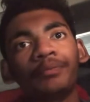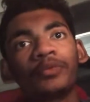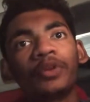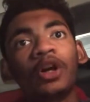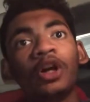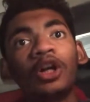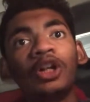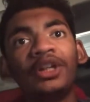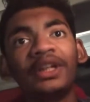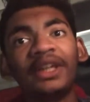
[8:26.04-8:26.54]

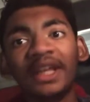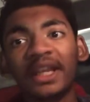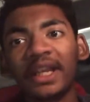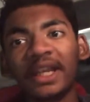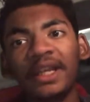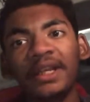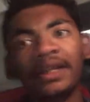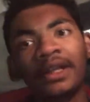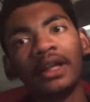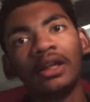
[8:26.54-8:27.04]
all
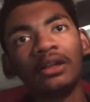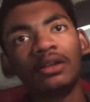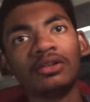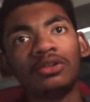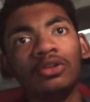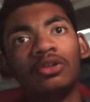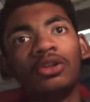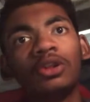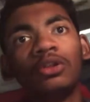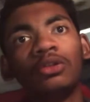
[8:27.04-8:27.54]
terrain
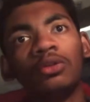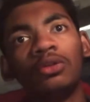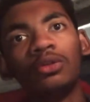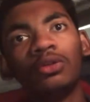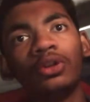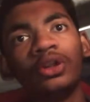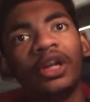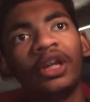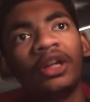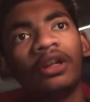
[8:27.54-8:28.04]
tires. You can
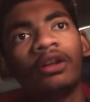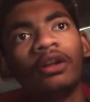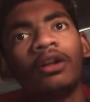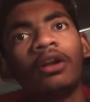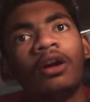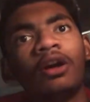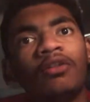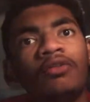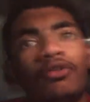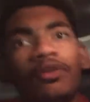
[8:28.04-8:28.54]
take it on
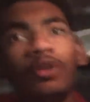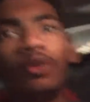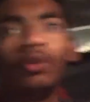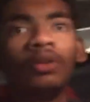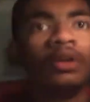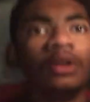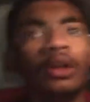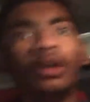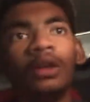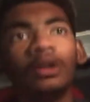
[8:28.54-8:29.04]
off-road
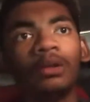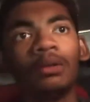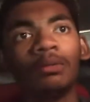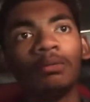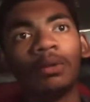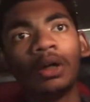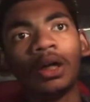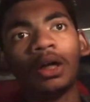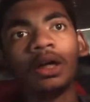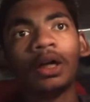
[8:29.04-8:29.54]

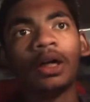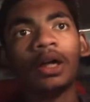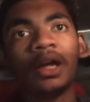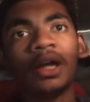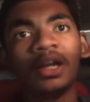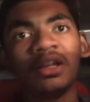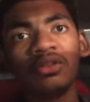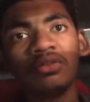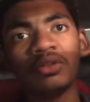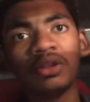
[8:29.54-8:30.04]

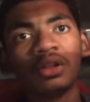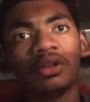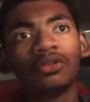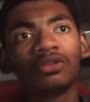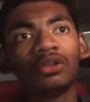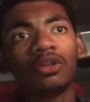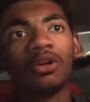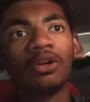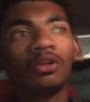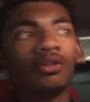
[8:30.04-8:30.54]
as well
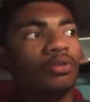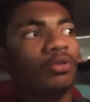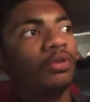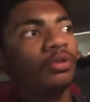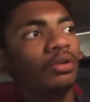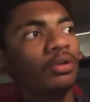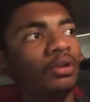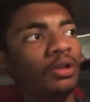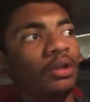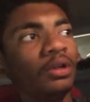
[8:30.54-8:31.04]
as on
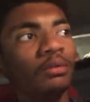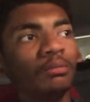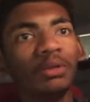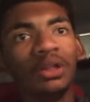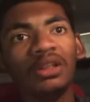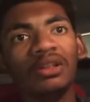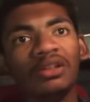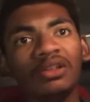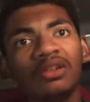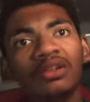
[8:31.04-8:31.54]
road.
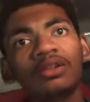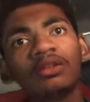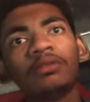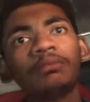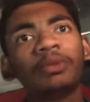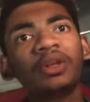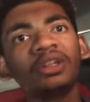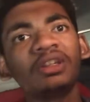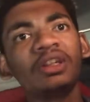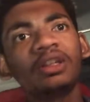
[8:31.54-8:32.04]
But this is
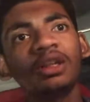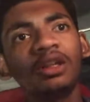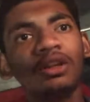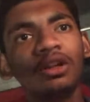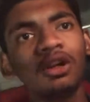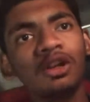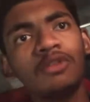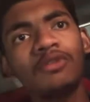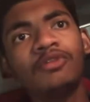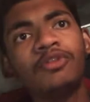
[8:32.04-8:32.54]
basically
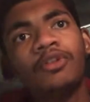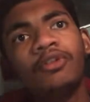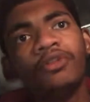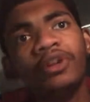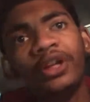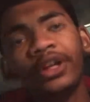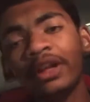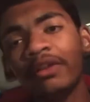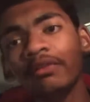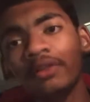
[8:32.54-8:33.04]
not a
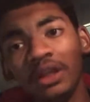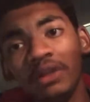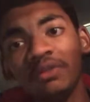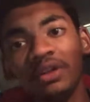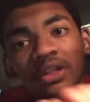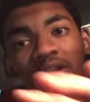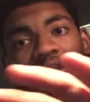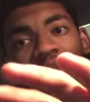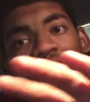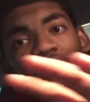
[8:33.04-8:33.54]
4-wheel drive.
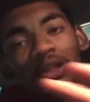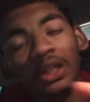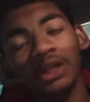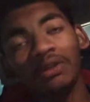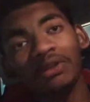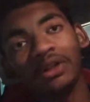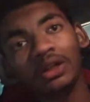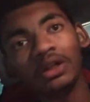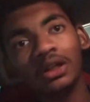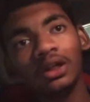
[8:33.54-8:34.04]
Even
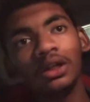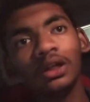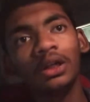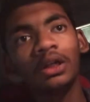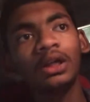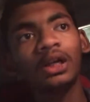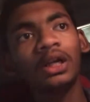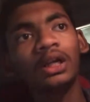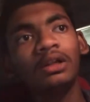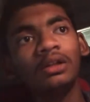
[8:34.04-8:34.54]

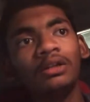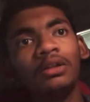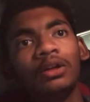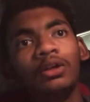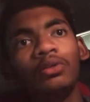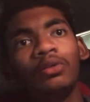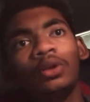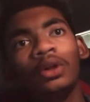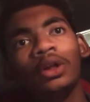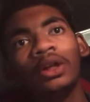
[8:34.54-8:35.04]
the car
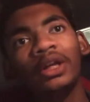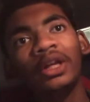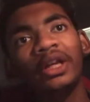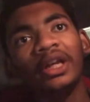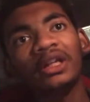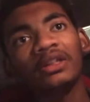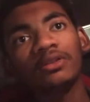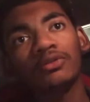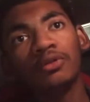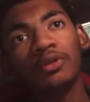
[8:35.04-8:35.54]
now, it
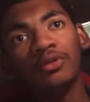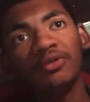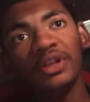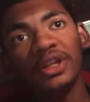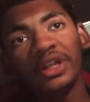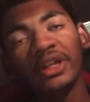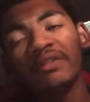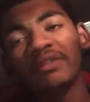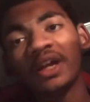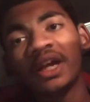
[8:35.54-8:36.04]
has a 4-wheel
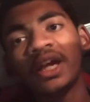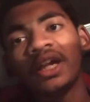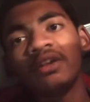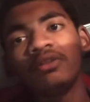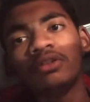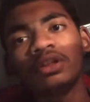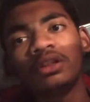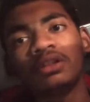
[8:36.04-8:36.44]
drive and